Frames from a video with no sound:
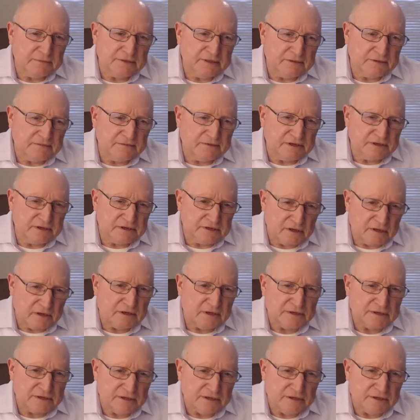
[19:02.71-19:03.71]
bit of
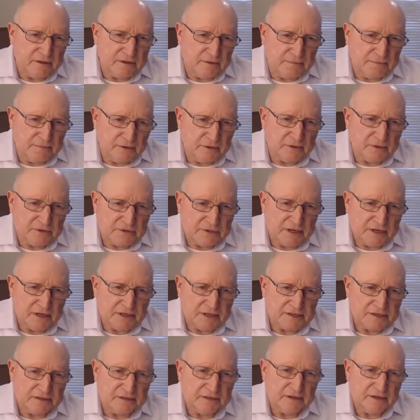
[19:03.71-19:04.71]
dishonesty on both
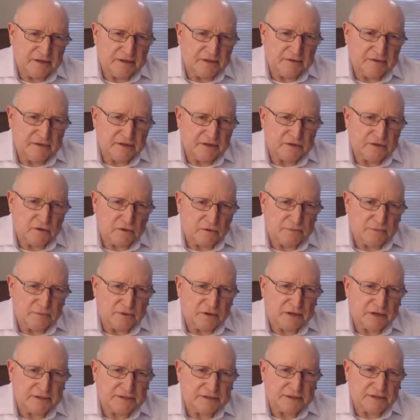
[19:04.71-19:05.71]
sides at the end of this whole
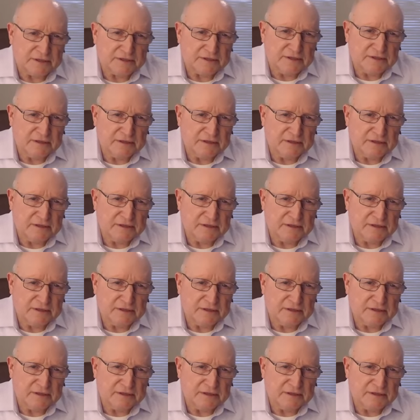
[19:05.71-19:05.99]
process.